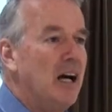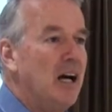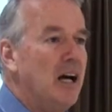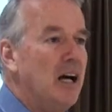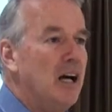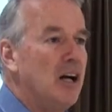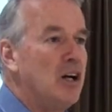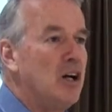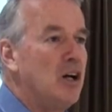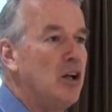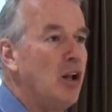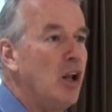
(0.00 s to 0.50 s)

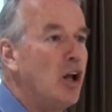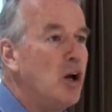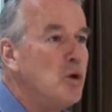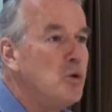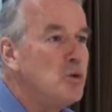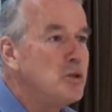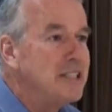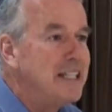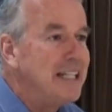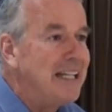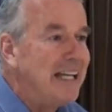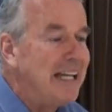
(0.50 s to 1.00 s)
uh,
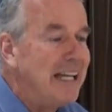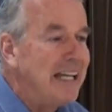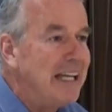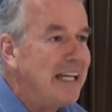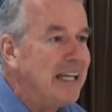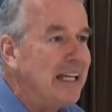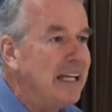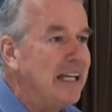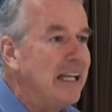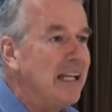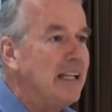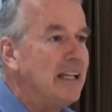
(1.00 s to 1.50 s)
closing
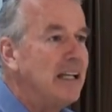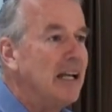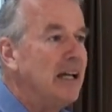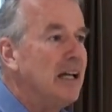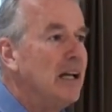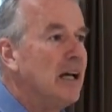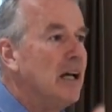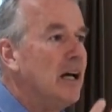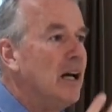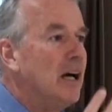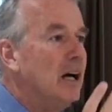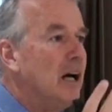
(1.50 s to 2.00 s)
in,
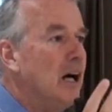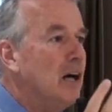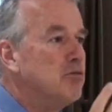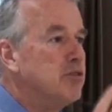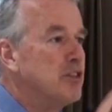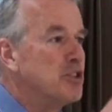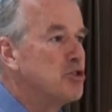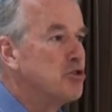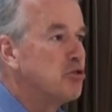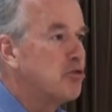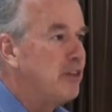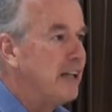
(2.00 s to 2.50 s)

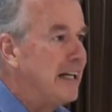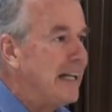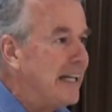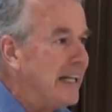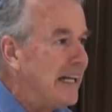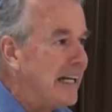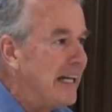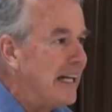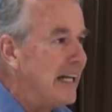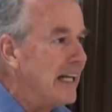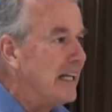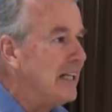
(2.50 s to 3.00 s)

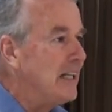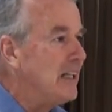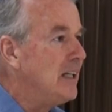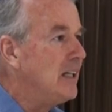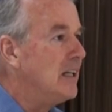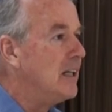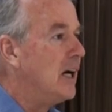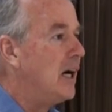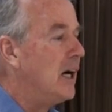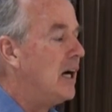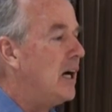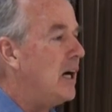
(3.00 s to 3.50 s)
retreating
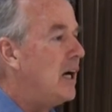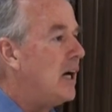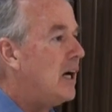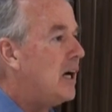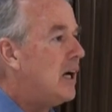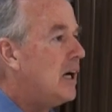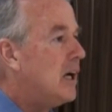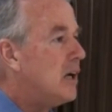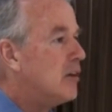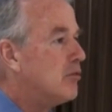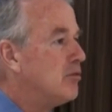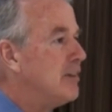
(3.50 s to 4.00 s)

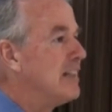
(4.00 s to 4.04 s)
uh,